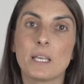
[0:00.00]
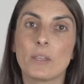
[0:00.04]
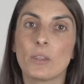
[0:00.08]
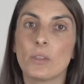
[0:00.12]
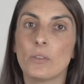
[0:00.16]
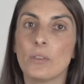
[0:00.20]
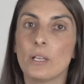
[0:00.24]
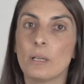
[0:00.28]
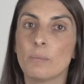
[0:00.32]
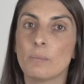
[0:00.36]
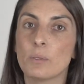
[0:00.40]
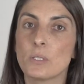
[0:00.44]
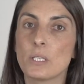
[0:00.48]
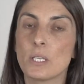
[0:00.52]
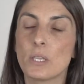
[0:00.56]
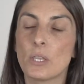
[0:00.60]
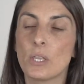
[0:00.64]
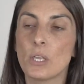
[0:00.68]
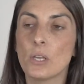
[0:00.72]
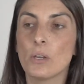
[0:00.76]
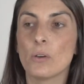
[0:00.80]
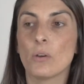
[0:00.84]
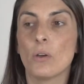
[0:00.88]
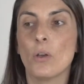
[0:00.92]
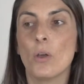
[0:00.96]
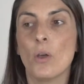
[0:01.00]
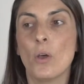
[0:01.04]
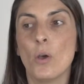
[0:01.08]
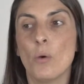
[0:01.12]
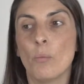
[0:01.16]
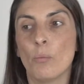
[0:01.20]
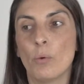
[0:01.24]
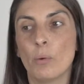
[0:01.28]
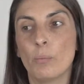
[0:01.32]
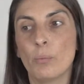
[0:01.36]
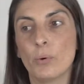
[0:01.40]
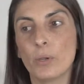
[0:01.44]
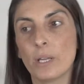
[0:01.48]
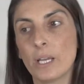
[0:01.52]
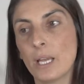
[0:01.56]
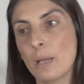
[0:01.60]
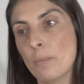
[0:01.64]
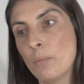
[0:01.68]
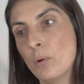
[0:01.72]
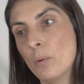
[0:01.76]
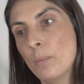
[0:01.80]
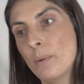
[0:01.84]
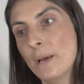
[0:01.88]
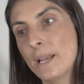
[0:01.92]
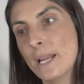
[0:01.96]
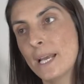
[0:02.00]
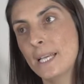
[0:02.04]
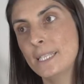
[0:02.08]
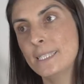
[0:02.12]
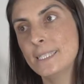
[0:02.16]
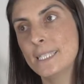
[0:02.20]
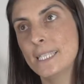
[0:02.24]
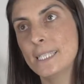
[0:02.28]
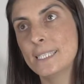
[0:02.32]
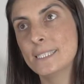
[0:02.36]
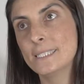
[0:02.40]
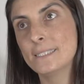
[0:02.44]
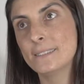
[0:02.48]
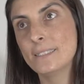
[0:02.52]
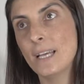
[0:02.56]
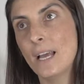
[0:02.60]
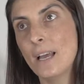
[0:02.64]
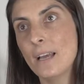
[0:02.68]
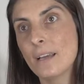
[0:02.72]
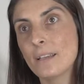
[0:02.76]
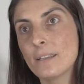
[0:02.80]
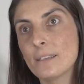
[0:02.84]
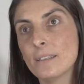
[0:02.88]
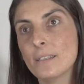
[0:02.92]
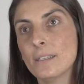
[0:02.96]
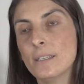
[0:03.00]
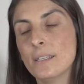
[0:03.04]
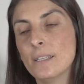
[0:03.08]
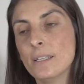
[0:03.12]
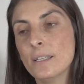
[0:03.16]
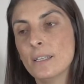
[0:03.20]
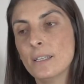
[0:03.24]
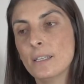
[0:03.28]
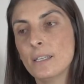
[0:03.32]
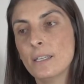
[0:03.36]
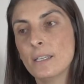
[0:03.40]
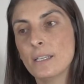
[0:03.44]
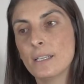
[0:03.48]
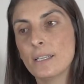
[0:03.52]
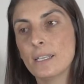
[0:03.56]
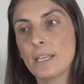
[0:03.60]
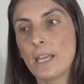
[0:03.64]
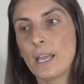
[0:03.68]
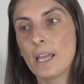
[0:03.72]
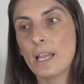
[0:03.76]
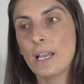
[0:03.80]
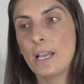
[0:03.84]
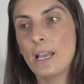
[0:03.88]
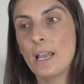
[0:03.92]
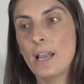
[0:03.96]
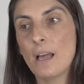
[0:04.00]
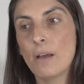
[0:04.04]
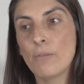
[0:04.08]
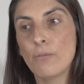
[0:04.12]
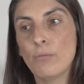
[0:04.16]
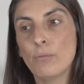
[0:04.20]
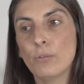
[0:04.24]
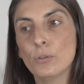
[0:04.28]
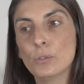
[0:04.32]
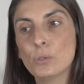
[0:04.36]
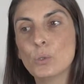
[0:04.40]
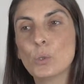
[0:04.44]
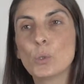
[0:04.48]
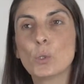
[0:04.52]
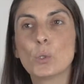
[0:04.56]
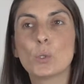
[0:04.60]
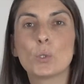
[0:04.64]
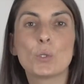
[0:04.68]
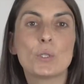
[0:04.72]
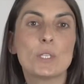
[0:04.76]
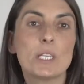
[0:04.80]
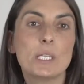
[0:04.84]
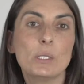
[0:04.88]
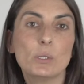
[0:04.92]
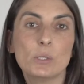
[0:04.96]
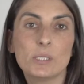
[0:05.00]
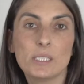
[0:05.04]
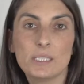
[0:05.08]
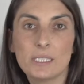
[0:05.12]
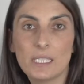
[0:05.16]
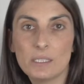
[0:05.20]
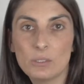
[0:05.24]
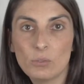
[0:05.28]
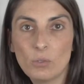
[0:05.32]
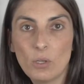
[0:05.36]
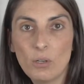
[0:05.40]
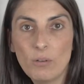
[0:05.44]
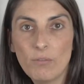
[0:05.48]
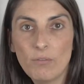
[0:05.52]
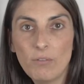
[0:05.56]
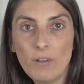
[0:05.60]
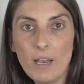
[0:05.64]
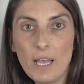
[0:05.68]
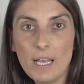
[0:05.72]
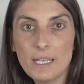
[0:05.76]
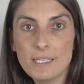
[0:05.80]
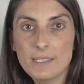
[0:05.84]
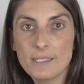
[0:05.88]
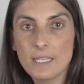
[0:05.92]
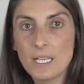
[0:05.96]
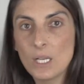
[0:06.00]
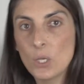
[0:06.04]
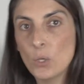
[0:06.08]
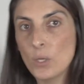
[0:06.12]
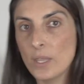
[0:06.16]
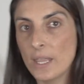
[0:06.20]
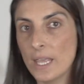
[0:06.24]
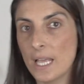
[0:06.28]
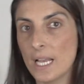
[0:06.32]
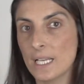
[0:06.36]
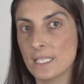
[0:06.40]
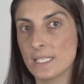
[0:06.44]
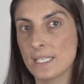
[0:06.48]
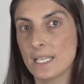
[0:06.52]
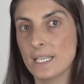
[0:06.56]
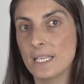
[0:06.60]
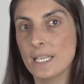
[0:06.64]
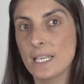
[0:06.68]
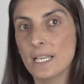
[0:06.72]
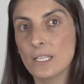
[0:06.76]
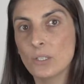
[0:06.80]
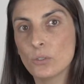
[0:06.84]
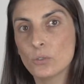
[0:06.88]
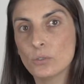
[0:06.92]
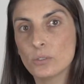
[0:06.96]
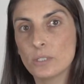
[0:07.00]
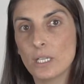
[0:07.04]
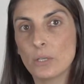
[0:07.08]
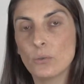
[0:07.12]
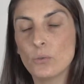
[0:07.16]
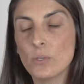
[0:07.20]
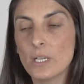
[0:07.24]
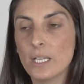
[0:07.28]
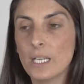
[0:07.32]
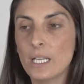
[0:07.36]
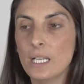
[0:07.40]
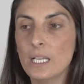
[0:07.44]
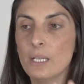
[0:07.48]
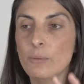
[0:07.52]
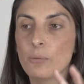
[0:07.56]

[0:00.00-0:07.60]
So, what is the exposure compensation good for? It's good to reduce the effect of the flash on the picture.